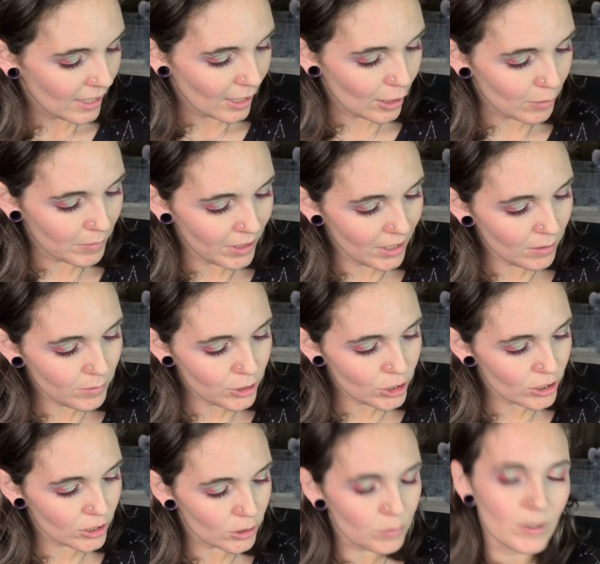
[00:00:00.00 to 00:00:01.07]
and I
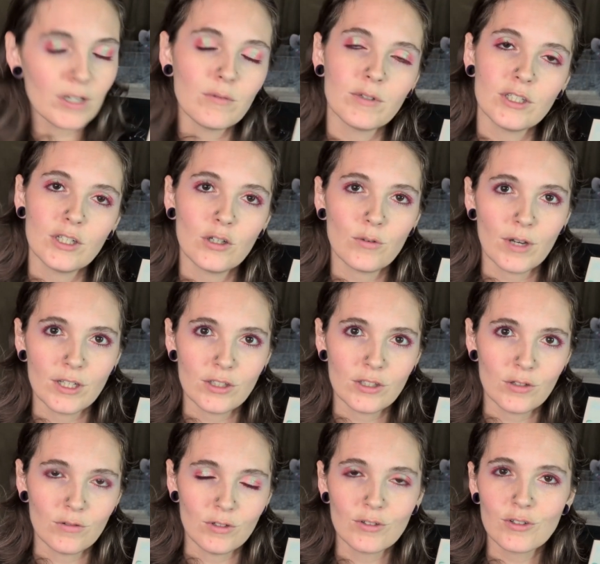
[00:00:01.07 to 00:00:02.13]
wish this one wasn't quite
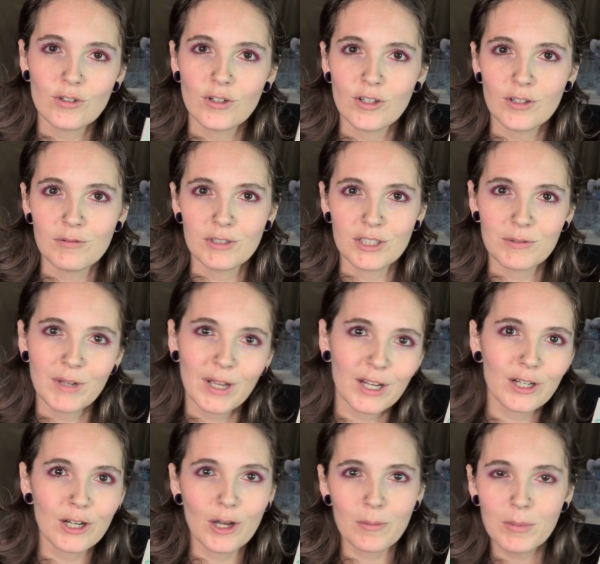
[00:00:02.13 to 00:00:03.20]
so neutral. I wish we had a
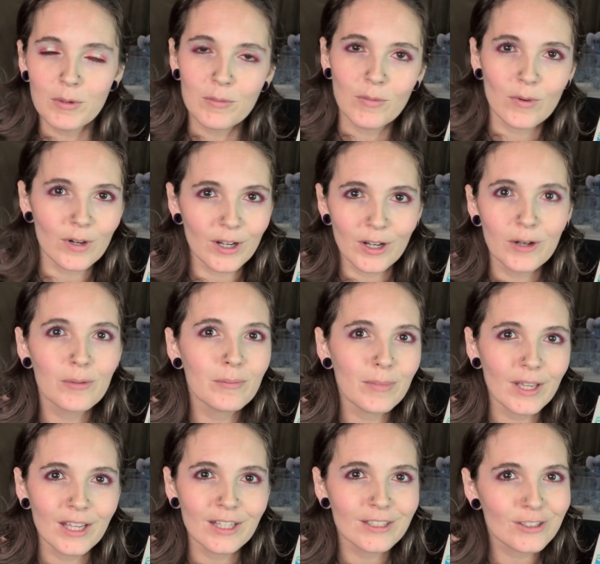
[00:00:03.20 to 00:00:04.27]
couple more
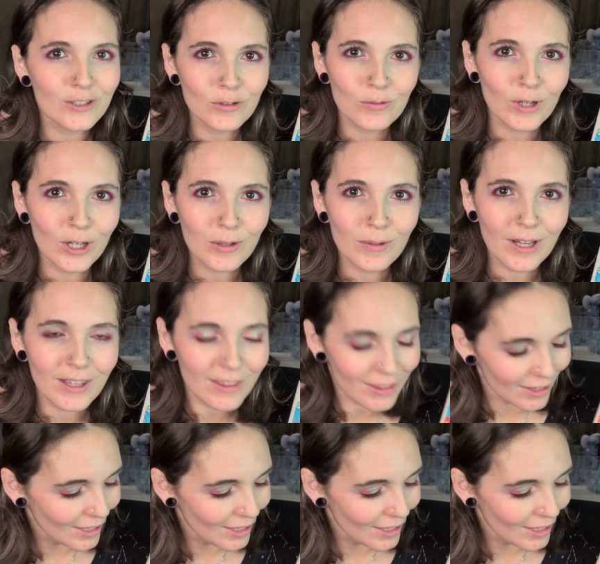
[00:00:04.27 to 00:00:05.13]
pinks to work with.